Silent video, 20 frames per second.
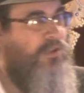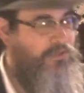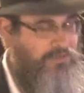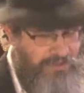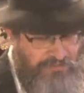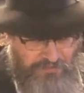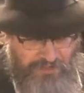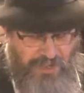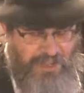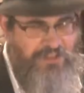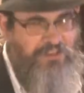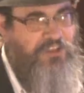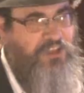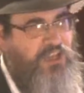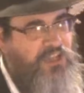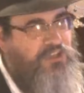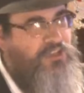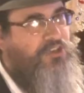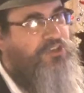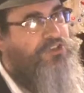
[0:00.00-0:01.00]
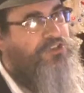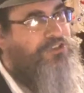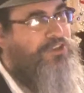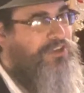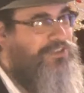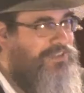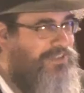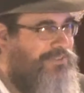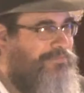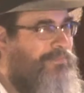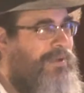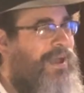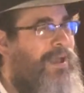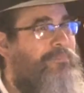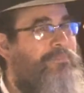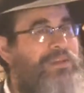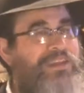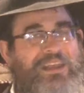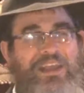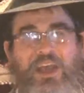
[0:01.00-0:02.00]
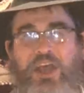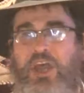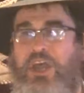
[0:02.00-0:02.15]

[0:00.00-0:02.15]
does it in Yiddish? So he says, Mommy,